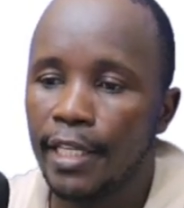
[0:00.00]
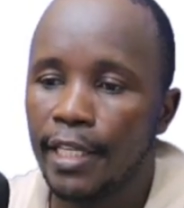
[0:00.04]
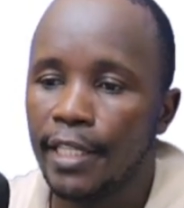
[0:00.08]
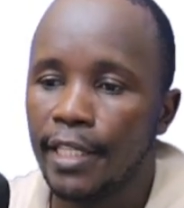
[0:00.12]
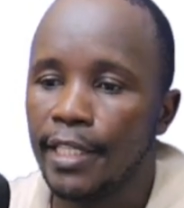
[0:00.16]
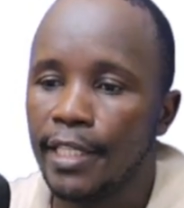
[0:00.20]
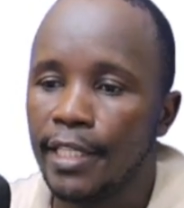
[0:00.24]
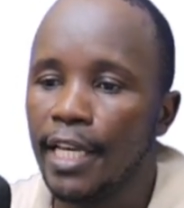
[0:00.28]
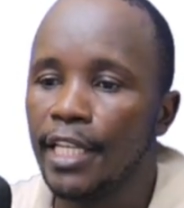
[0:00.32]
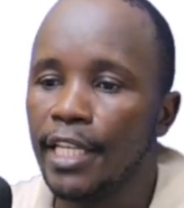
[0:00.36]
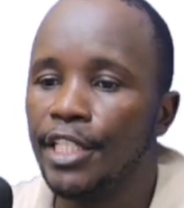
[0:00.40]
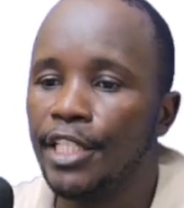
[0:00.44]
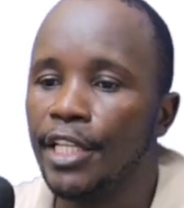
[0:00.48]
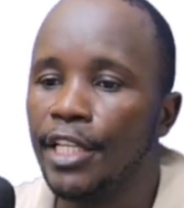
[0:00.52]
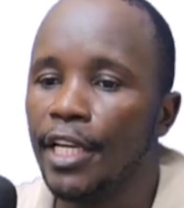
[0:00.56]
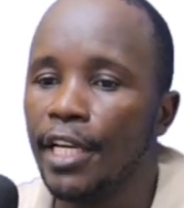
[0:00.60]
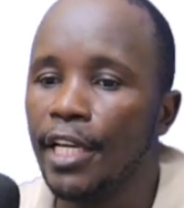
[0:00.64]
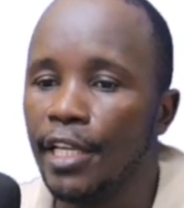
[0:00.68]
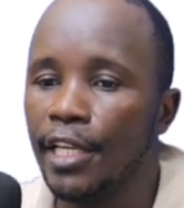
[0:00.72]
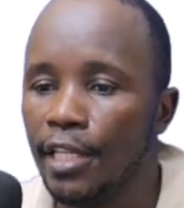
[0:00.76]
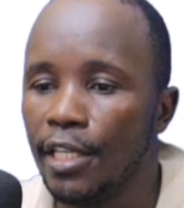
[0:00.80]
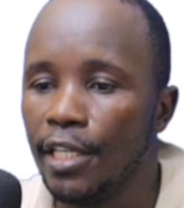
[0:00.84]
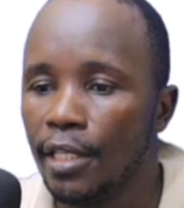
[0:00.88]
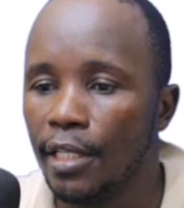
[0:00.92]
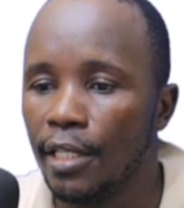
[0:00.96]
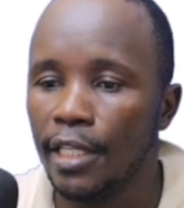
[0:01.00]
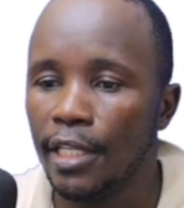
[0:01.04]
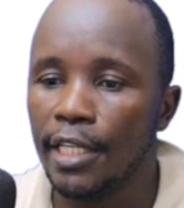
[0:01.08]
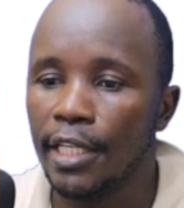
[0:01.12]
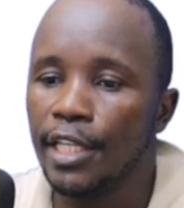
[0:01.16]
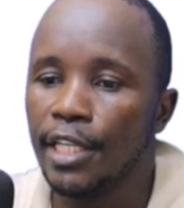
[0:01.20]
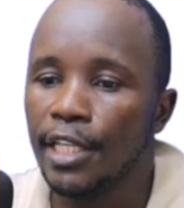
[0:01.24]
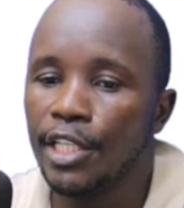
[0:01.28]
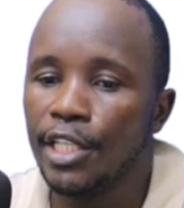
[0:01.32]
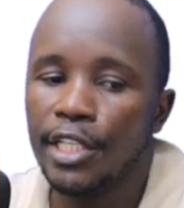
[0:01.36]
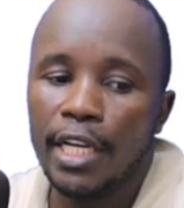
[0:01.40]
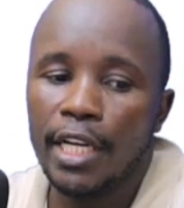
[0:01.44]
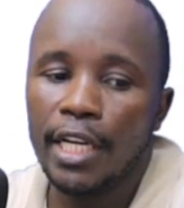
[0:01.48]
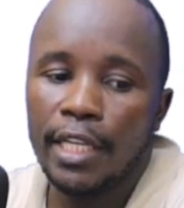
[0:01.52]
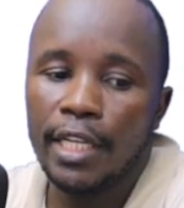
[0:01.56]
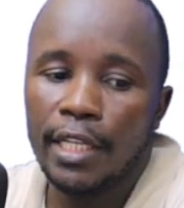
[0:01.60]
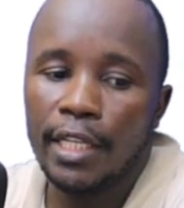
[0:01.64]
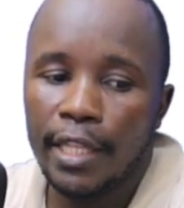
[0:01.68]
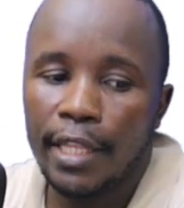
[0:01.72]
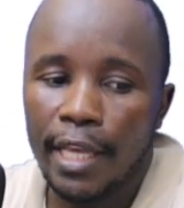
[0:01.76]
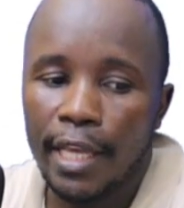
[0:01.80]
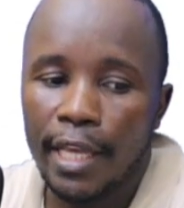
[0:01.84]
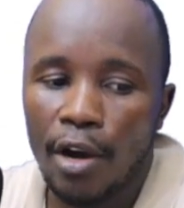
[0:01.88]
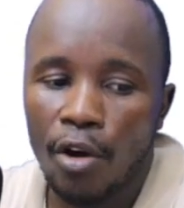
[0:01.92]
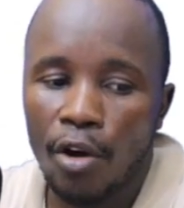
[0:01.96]
Zj, initially
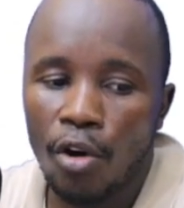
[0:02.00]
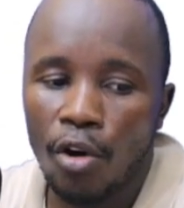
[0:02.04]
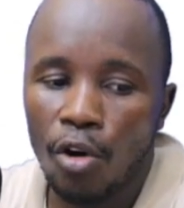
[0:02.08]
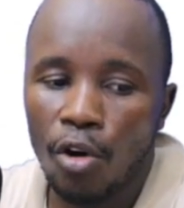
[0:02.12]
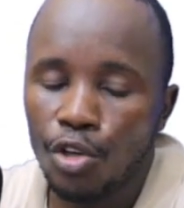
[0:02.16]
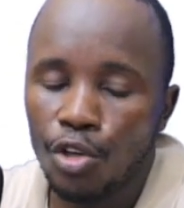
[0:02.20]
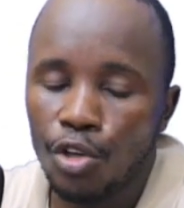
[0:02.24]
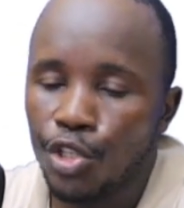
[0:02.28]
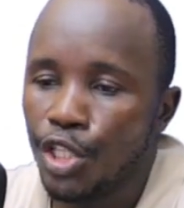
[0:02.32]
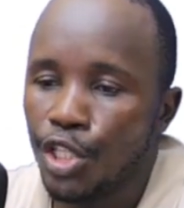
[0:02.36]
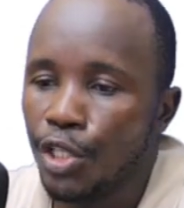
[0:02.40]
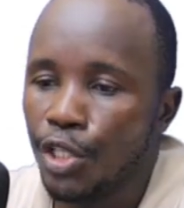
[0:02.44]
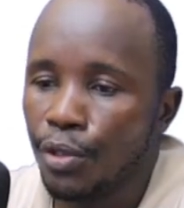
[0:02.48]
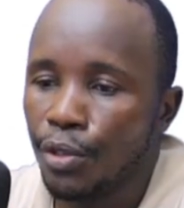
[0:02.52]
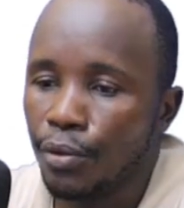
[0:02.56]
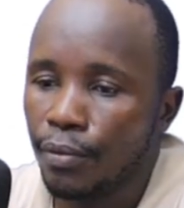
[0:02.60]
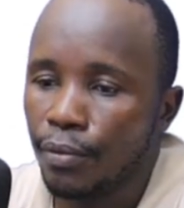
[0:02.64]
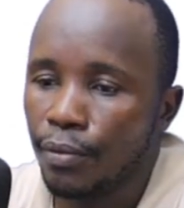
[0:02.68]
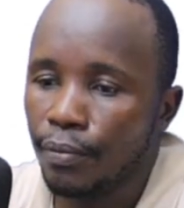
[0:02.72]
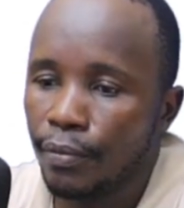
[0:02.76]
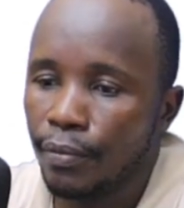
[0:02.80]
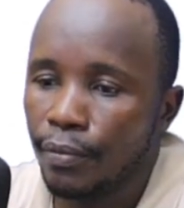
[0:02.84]
they are all 0.